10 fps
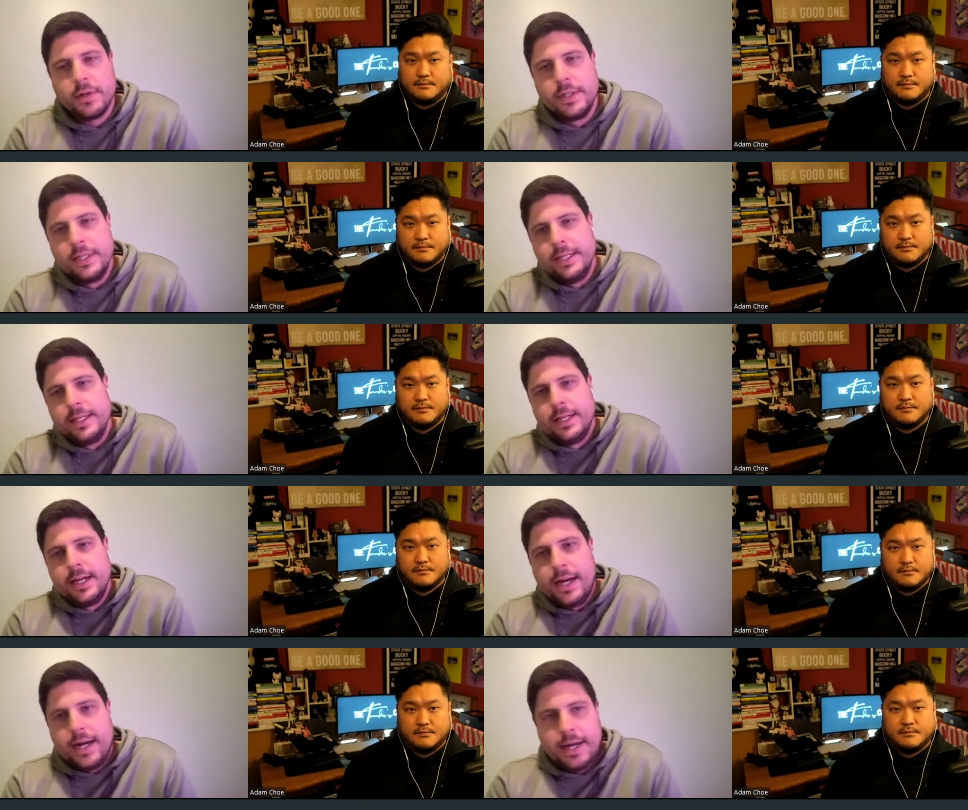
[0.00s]
Speaker 1: So,
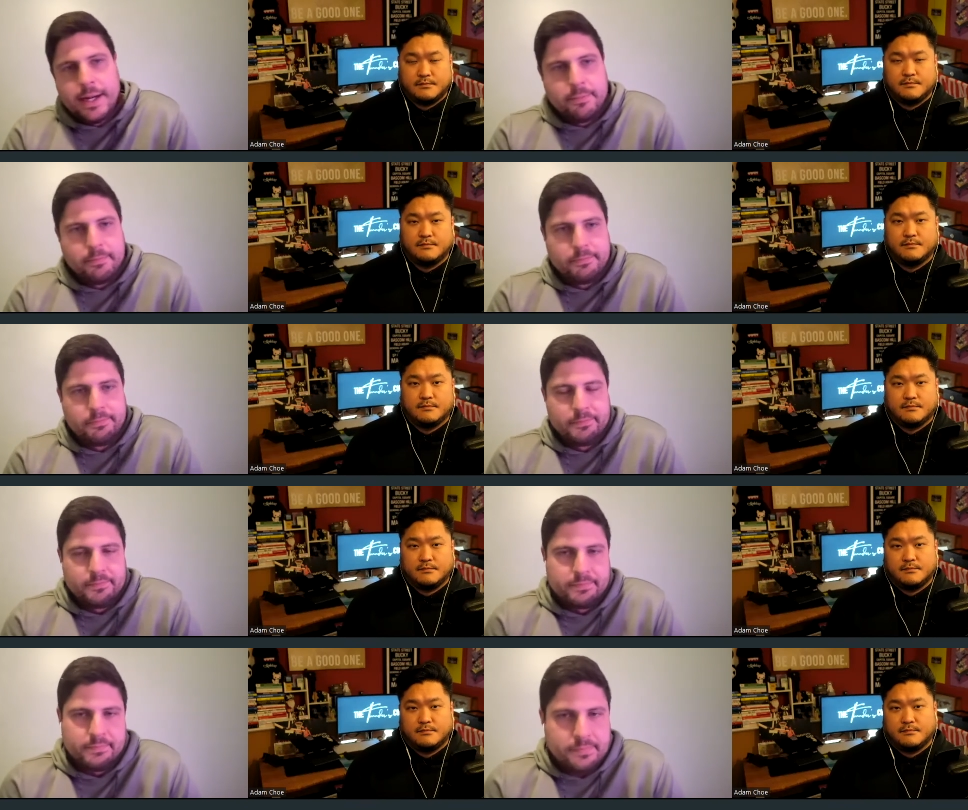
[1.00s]
um,
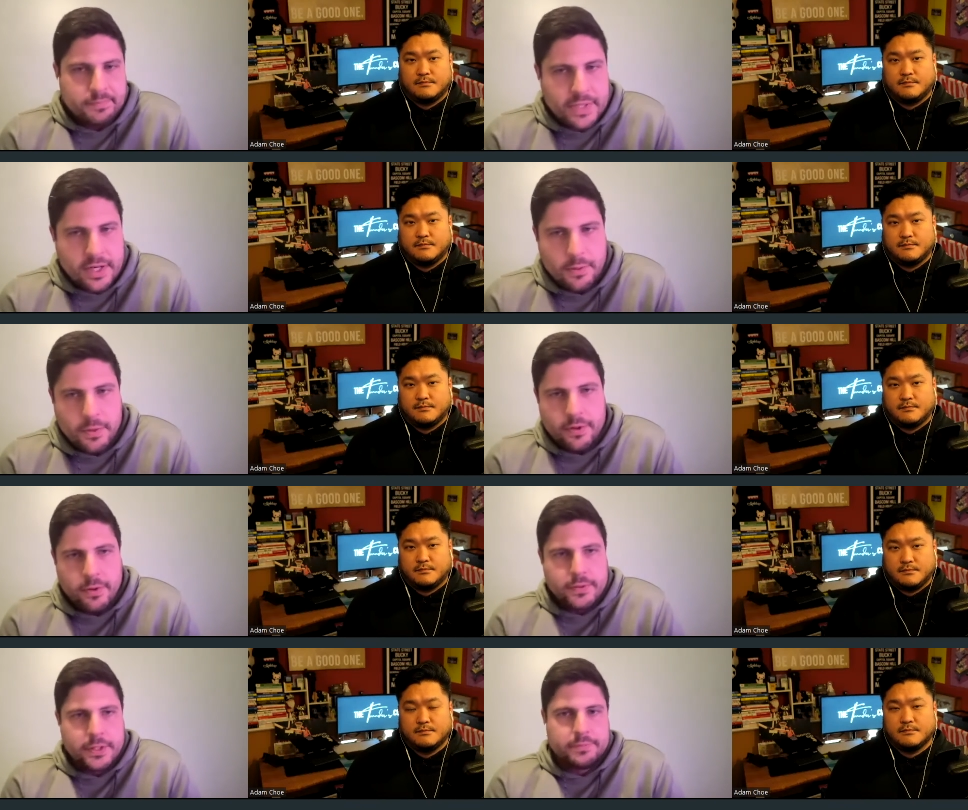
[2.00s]
you know, with
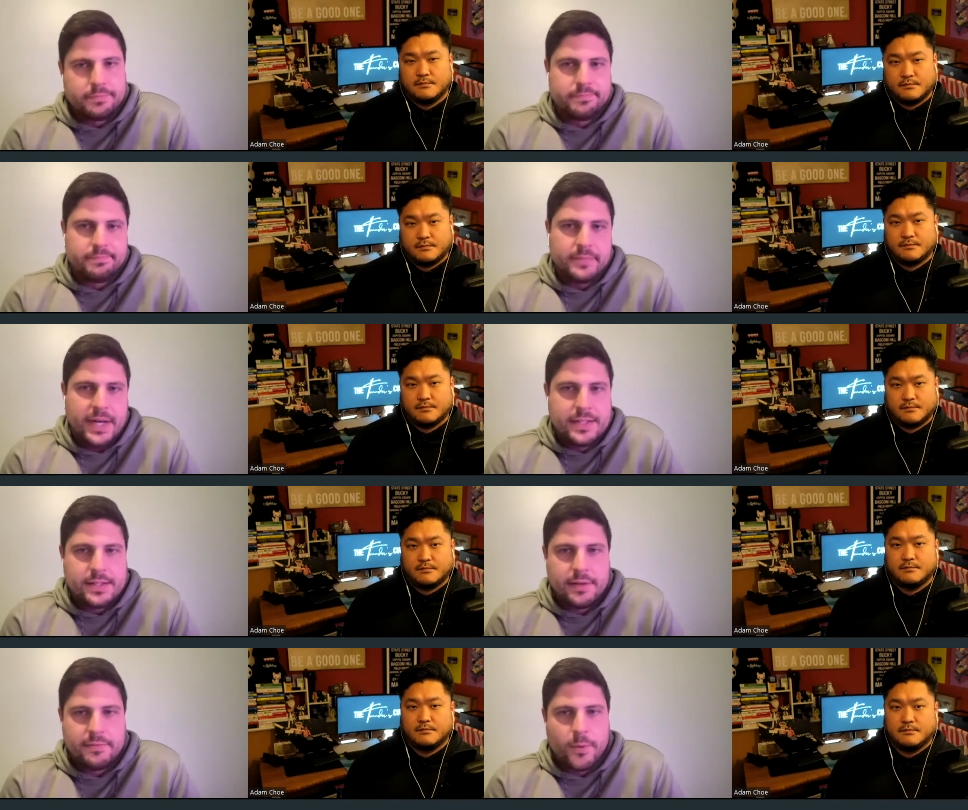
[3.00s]
over, I'd
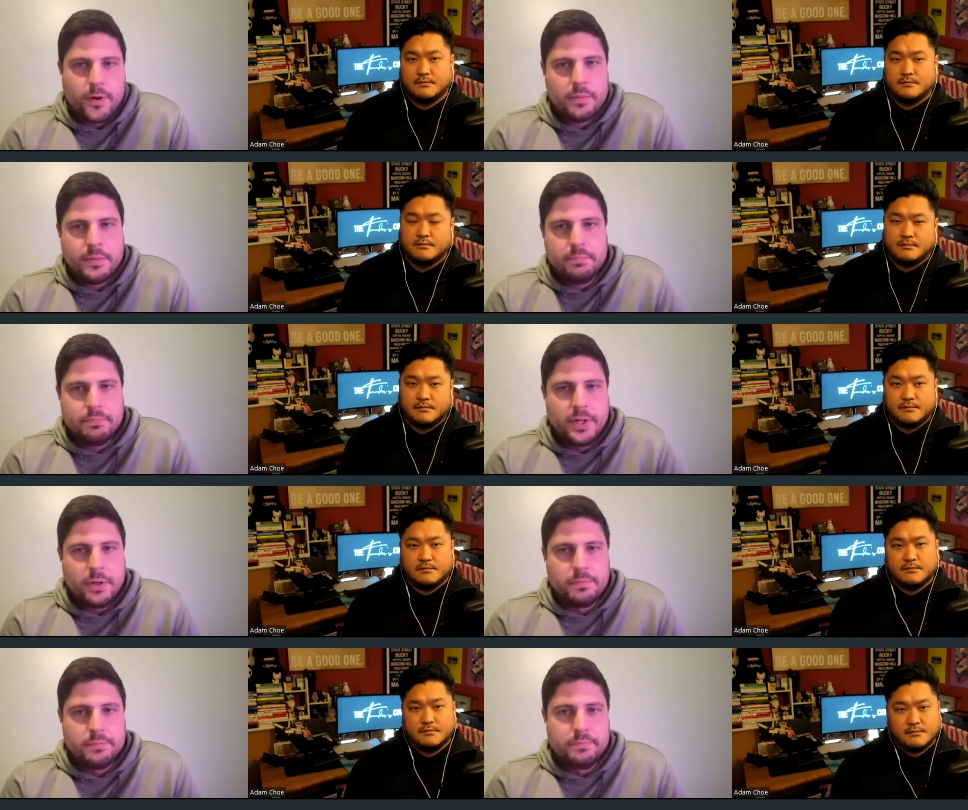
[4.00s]
say forty, you
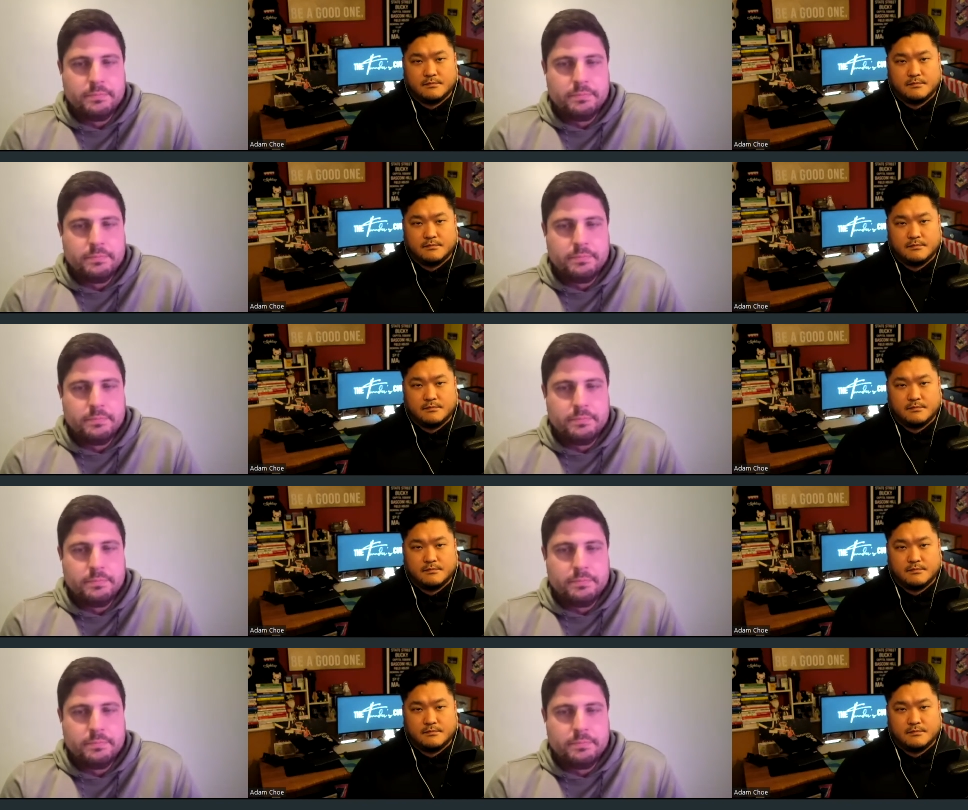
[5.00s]
know,